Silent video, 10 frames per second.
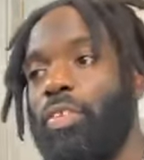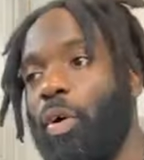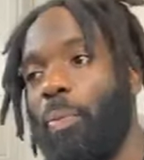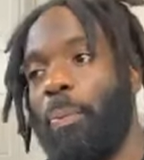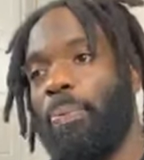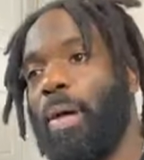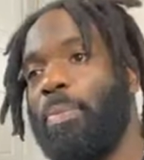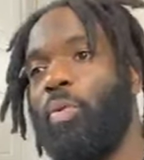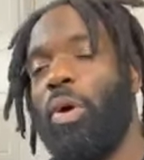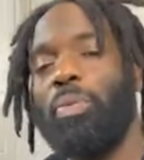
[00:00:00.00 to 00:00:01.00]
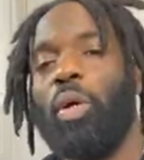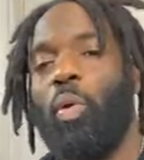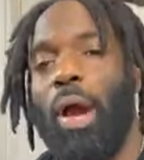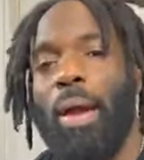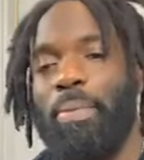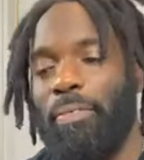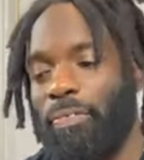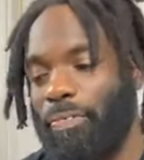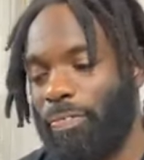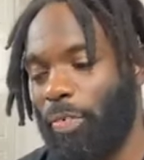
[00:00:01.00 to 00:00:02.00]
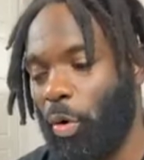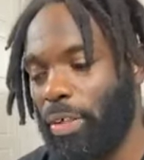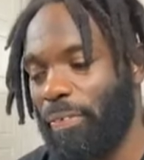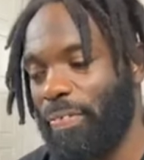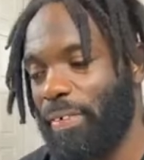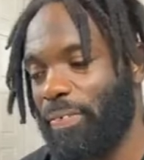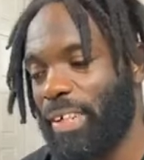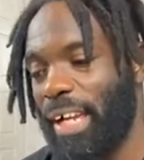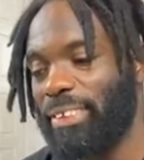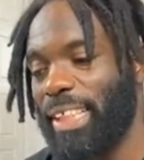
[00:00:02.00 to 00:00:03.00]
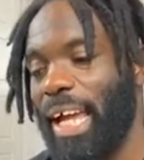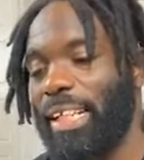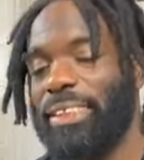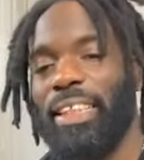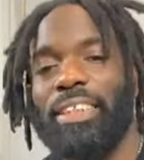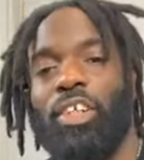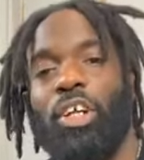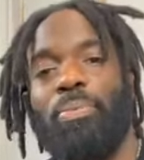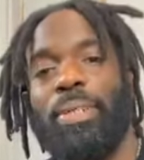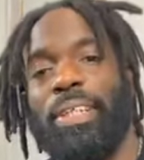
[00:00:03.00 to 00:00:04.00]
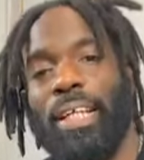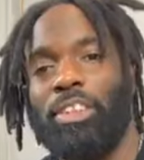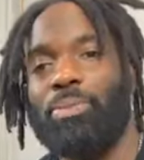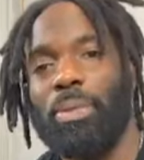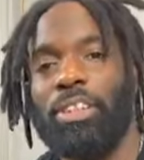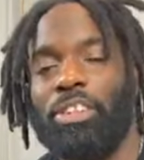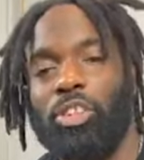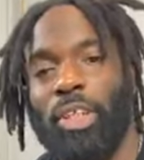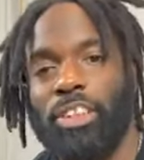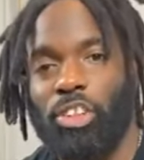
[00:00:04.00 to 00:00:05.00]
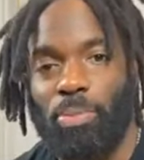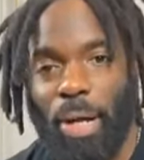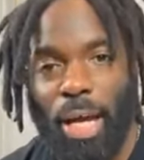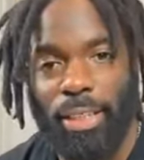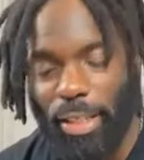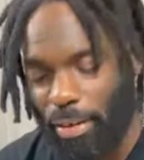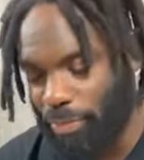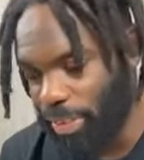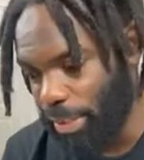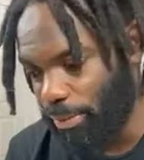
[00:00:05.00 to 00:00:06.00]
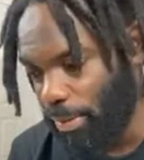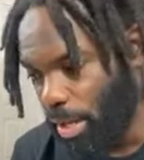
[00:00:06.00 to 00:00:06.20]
The number one requirement for the Fit for Life challenge is going to be that you must stretch your body every day.